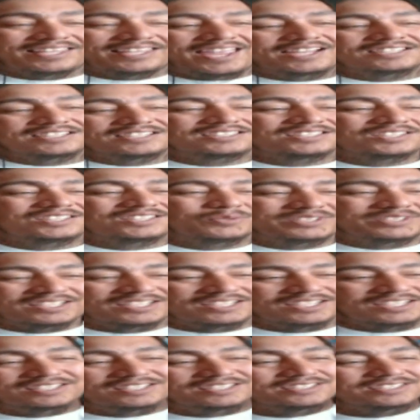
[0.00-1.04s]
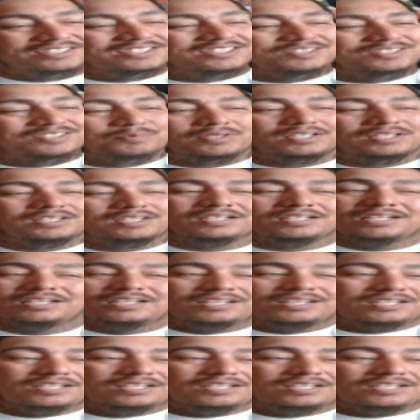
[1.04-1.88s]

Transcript: gang shit, with that color shit, man.